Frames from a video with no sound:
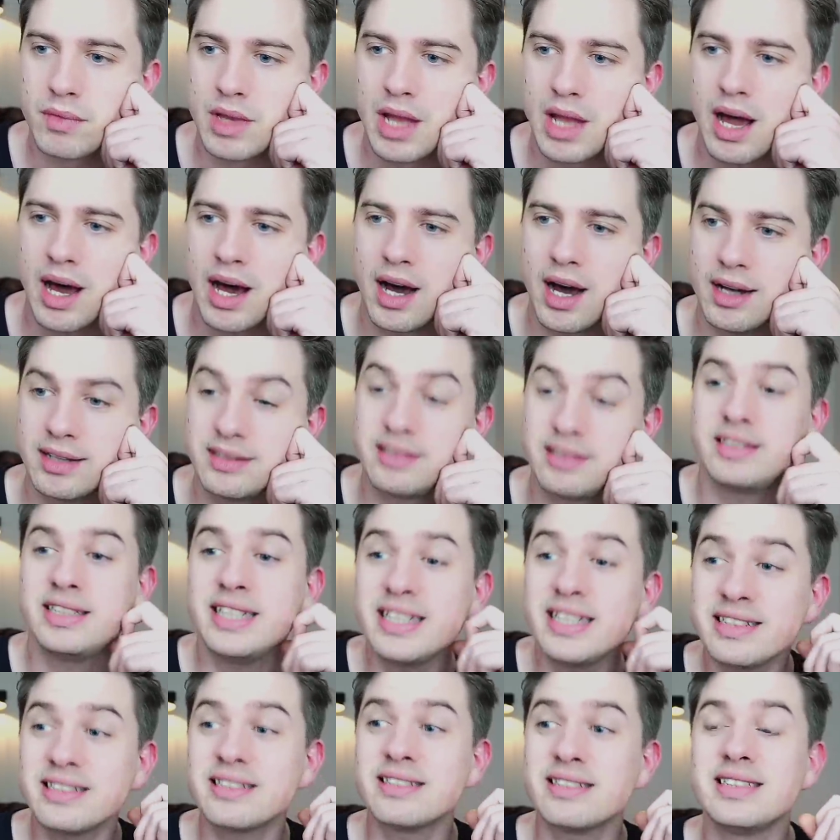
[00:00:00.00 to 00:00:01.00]

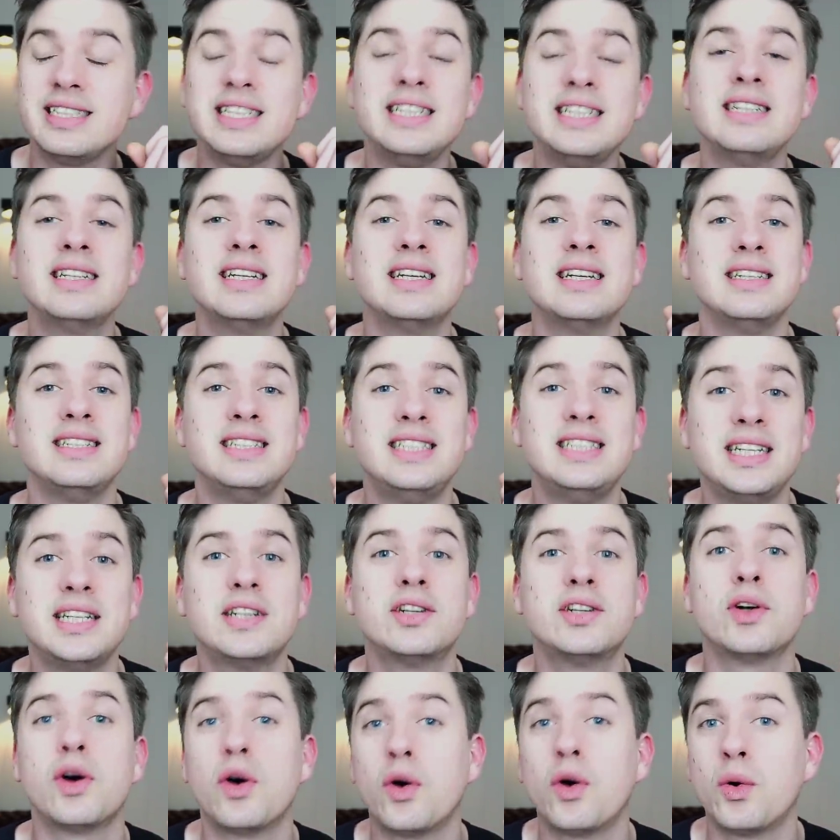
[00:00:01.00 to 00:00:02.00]

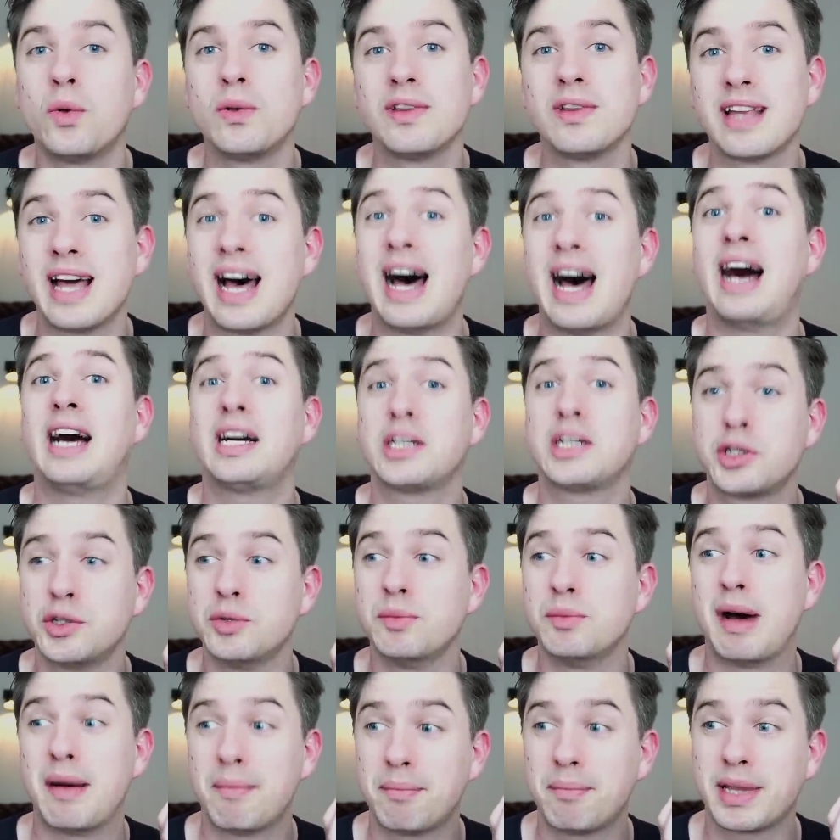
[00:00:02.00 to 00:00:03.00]
16-year-old
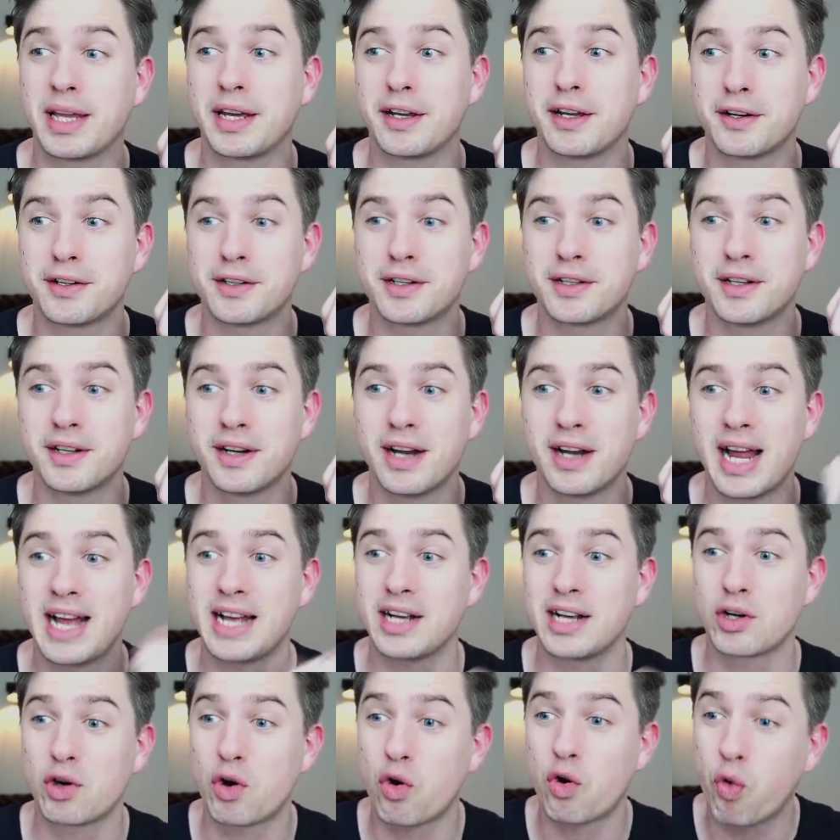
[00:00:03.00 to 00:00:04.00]
Akuma player,
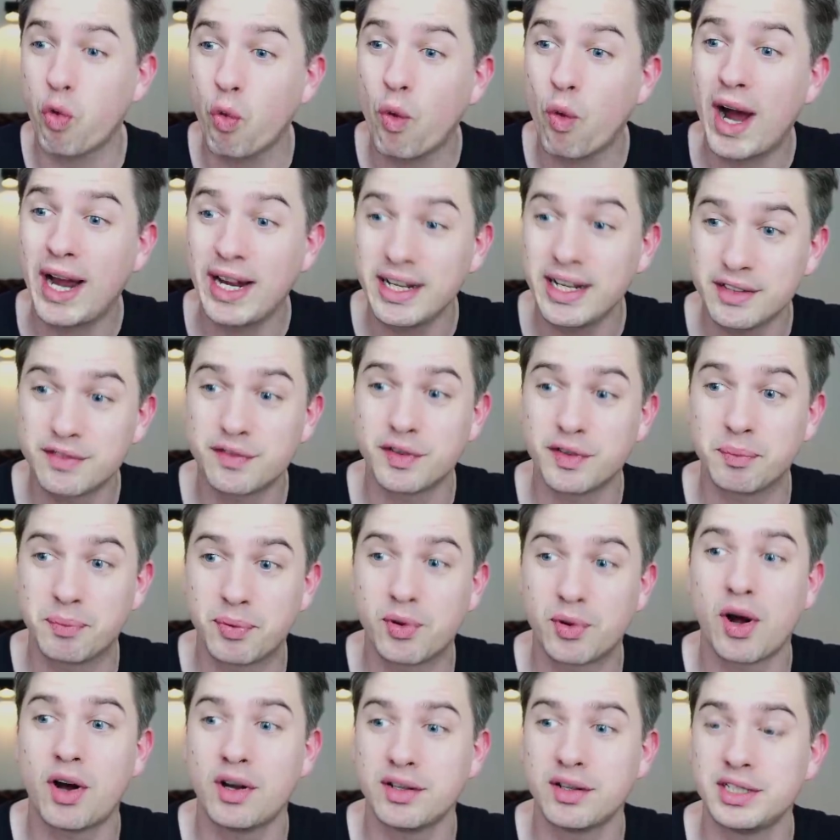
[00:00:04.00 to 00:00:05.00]
and quite the
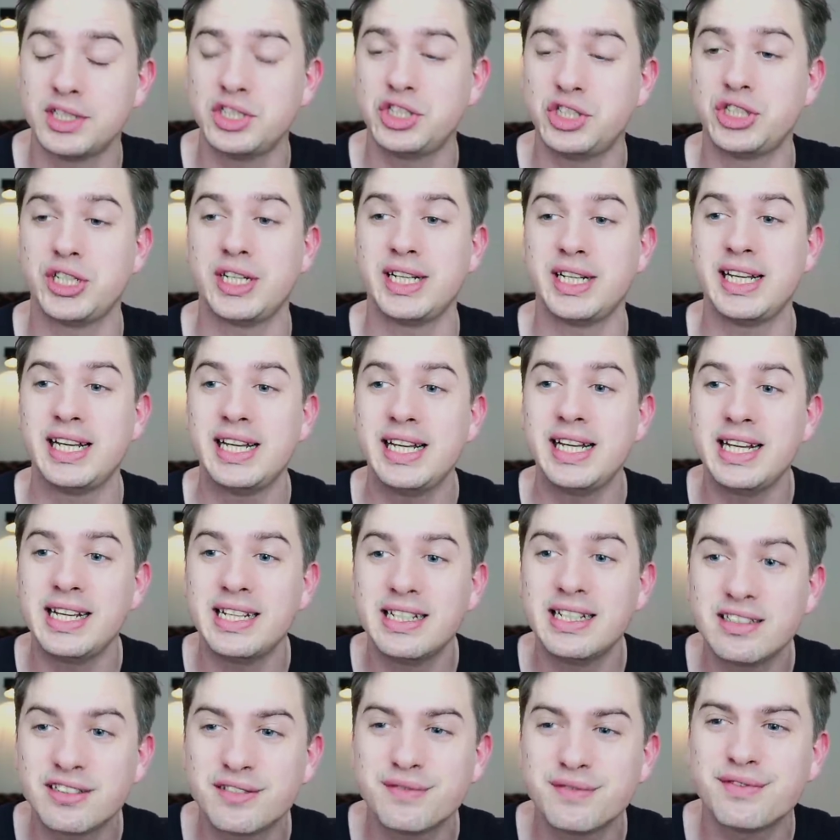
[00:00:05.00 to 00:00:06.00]
prodigy. He
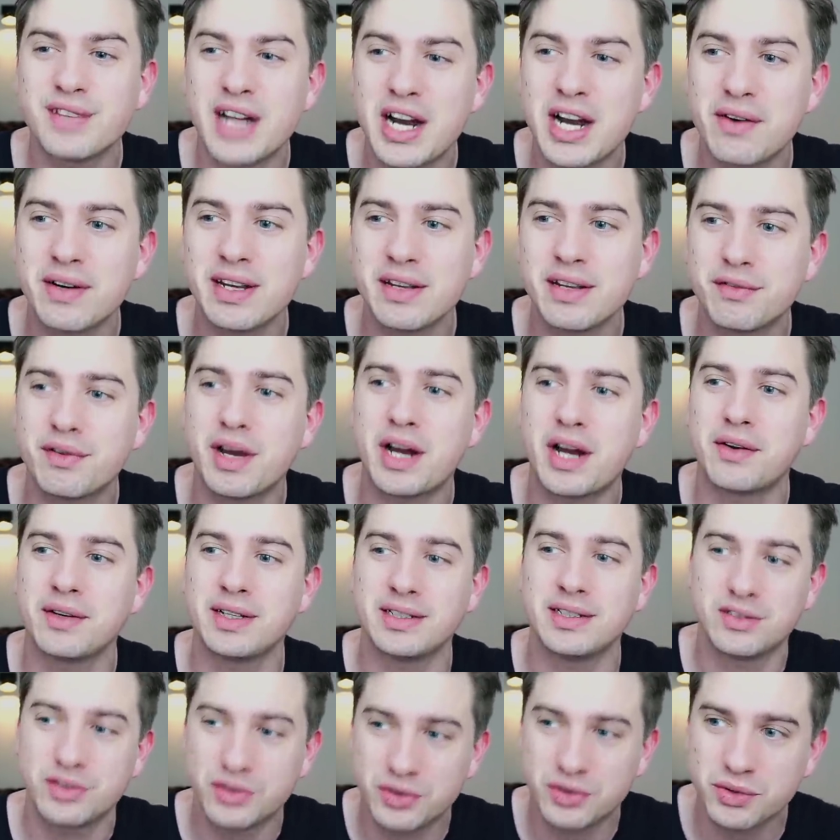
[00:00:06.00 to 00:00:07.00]
is very,
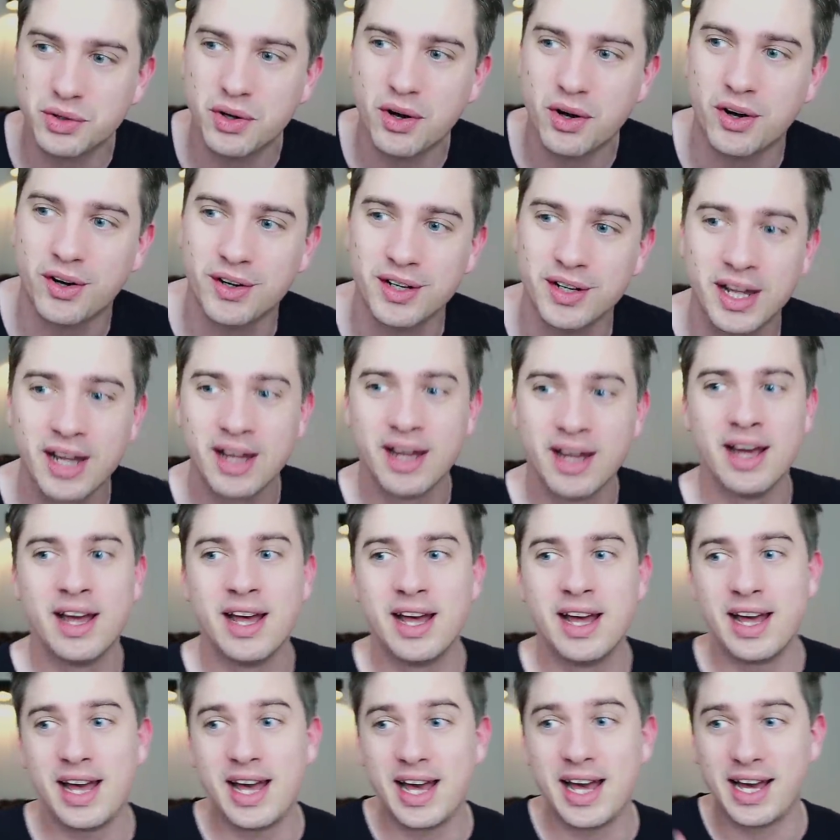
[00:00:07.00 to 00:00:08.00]
very strong,
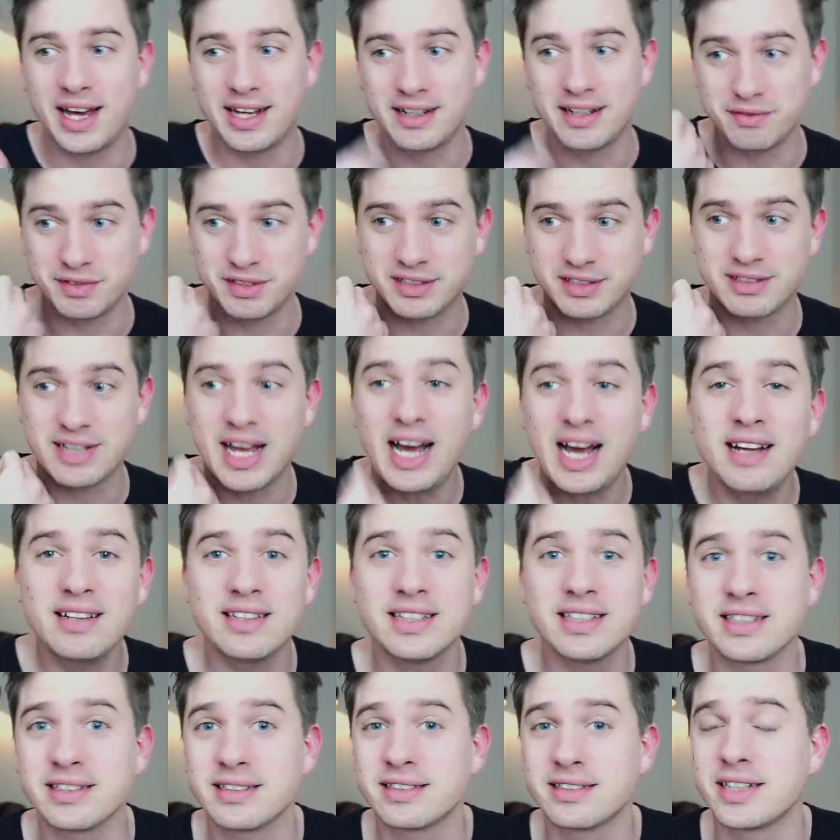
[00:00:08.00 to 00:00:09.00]
and the
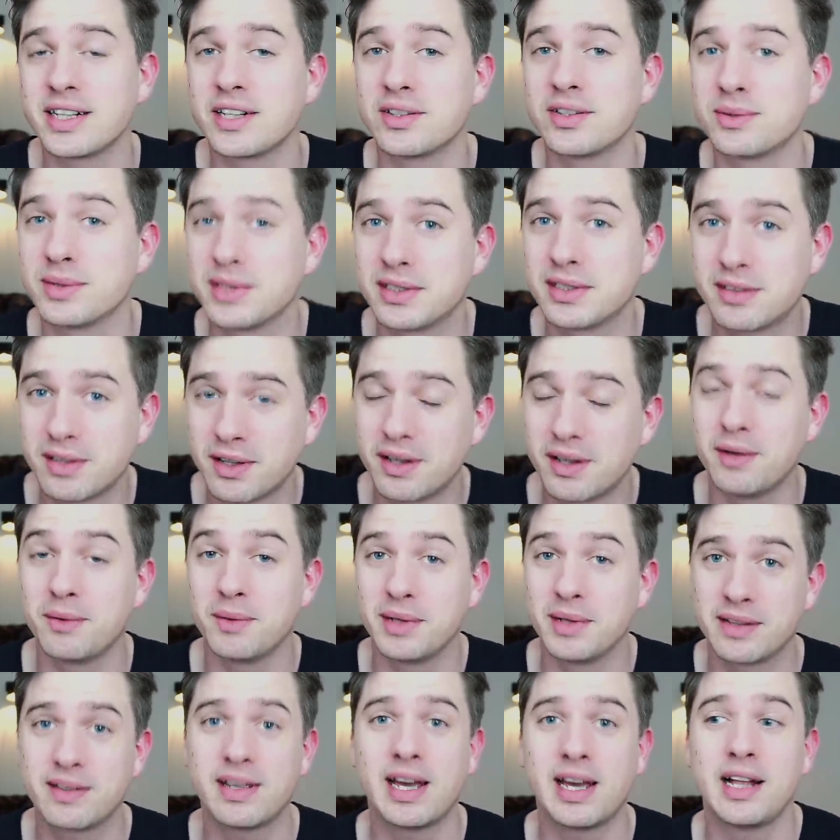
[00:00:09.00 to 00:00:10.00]
standings here
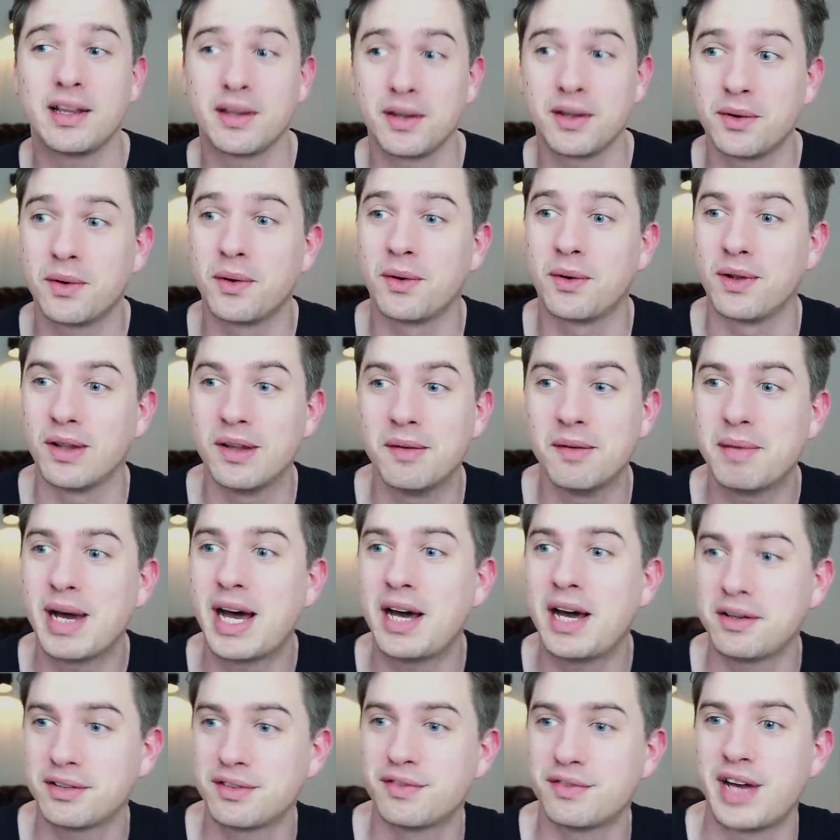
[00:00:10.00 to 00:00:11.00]
will tell you all
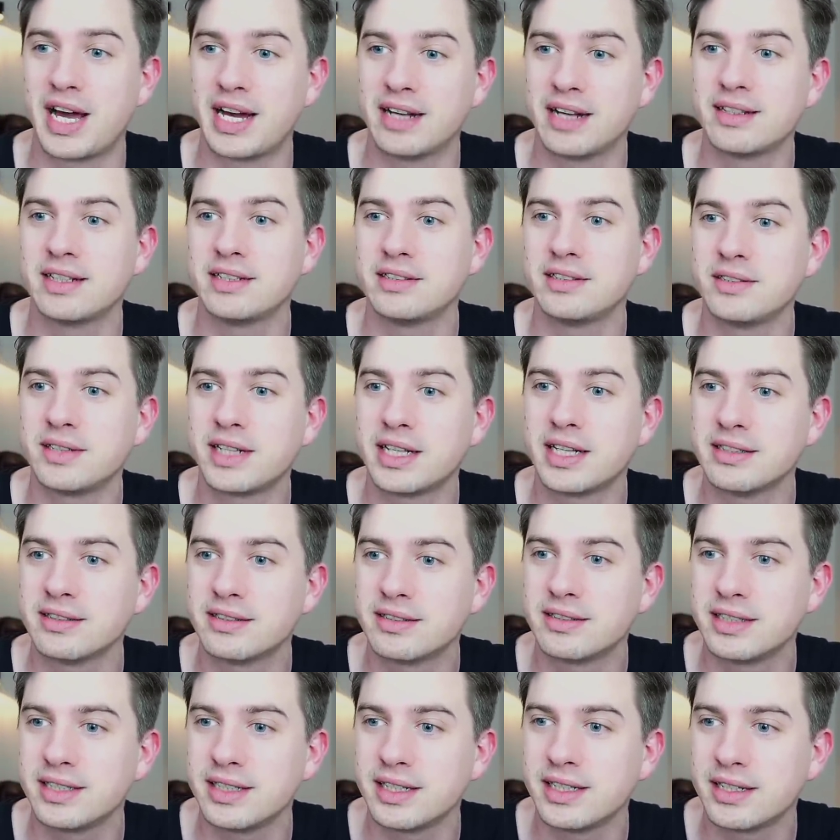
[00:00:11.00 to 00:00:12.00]
about that. As you can
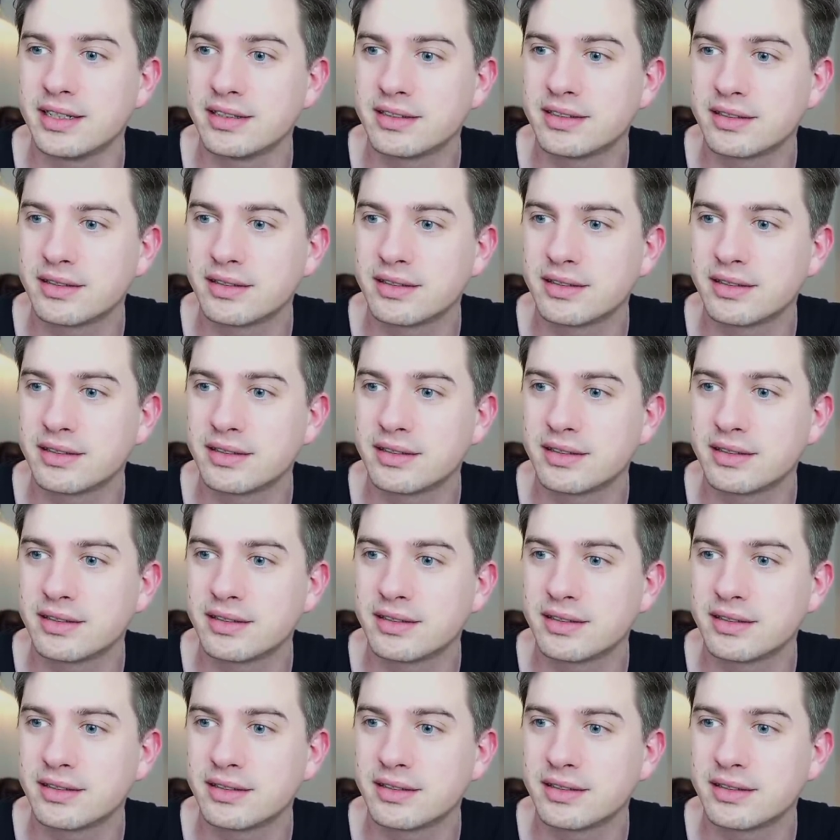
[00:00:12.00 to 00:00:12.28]
see, it's